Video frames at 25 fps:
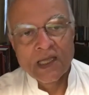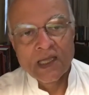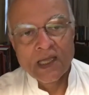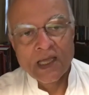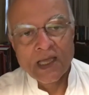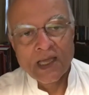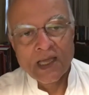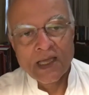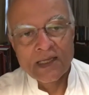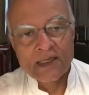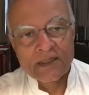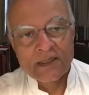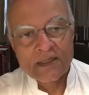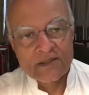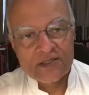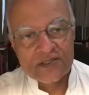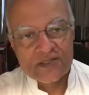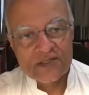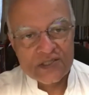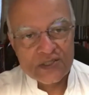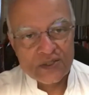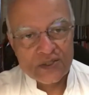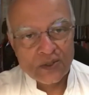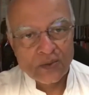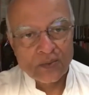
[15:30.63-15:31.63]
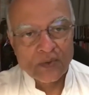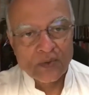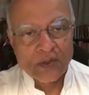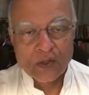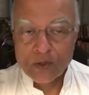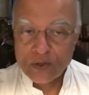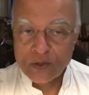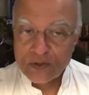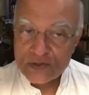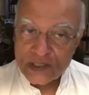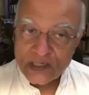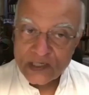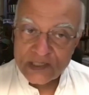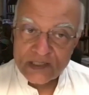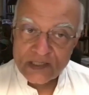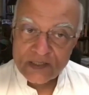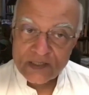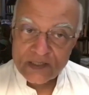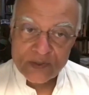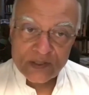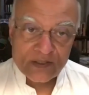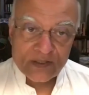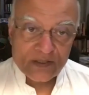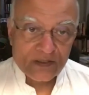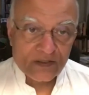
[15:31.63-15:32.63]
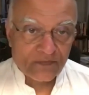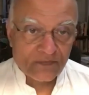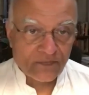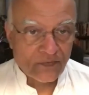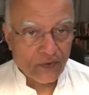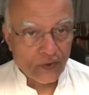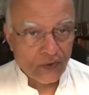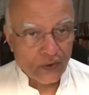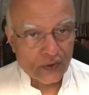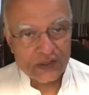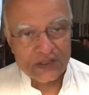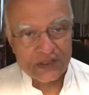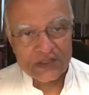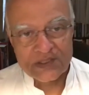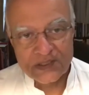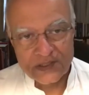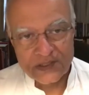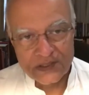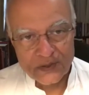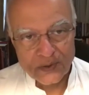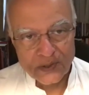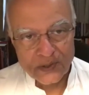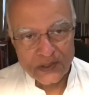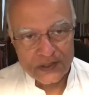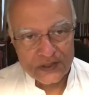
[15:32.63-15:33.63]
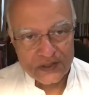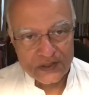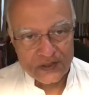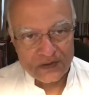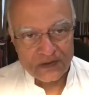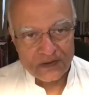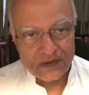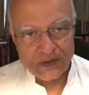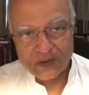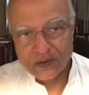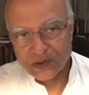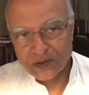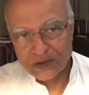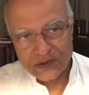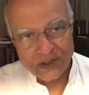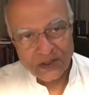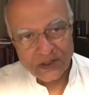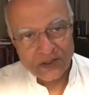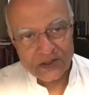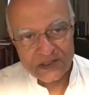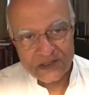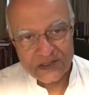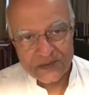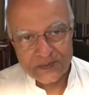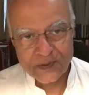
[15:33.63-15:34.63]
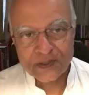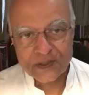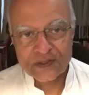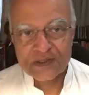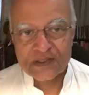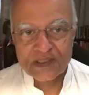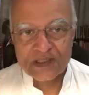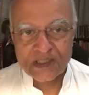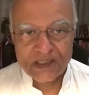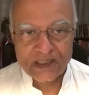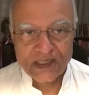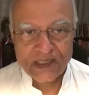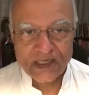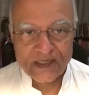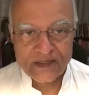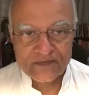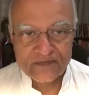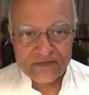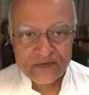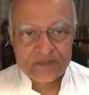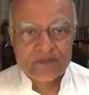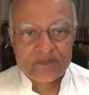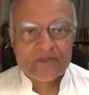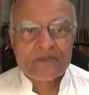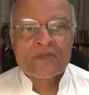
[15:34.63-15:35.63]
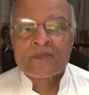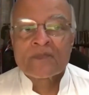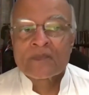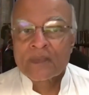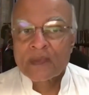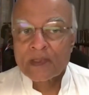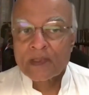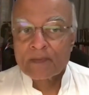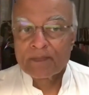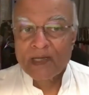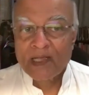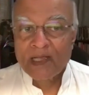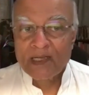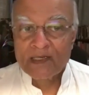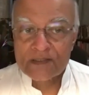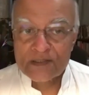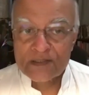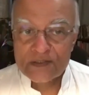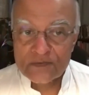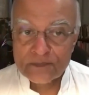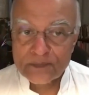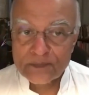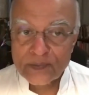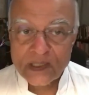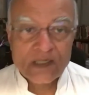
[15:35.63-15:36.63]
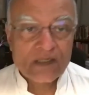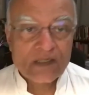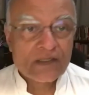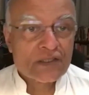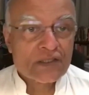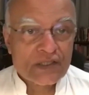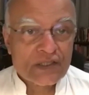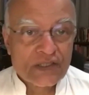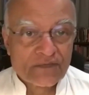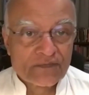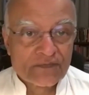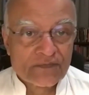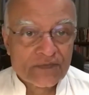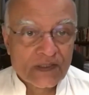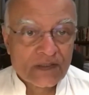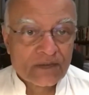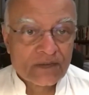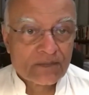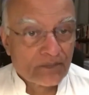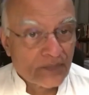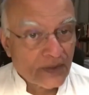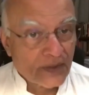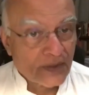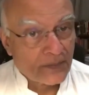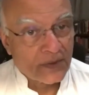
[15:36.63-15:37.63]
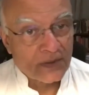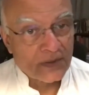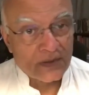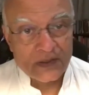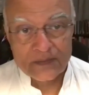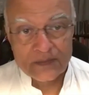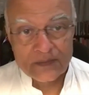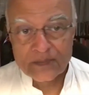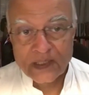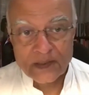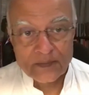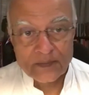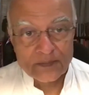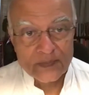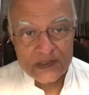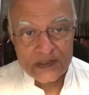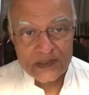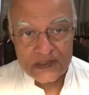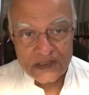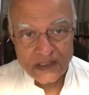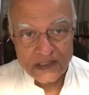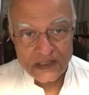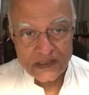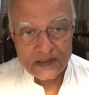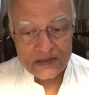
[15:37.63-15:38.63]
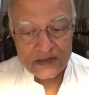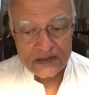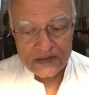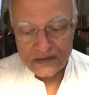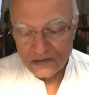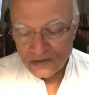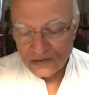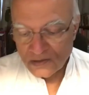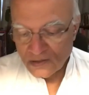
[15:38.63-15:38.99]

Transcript: And so already we're in a fraught situation. All the hotspots are live. The balance of power is shifting. People can make mistakes.